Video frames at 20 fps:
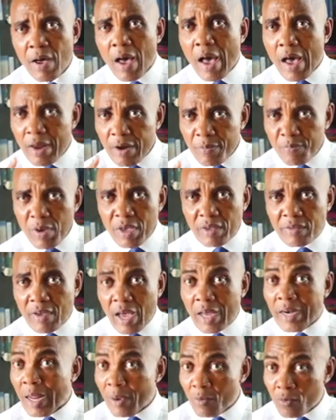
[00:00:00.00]
I repeat,
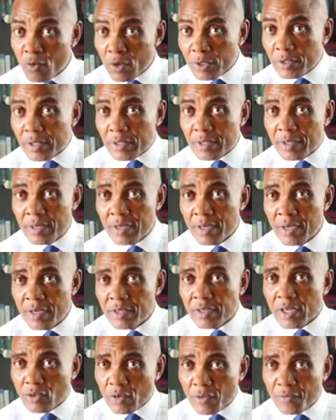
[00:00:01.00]
and I'm quoting
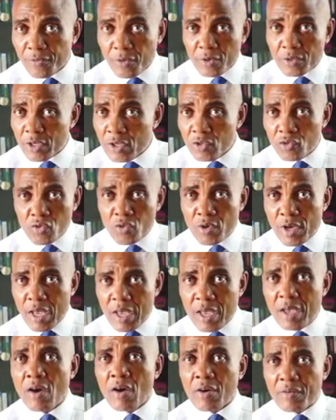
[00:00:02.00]
section
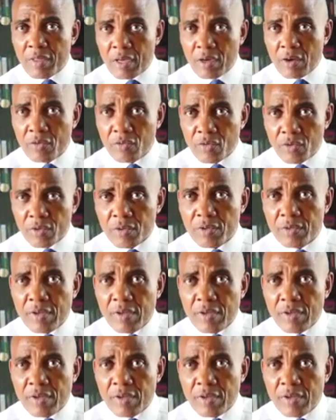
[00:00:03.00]
14.2a of the constitution.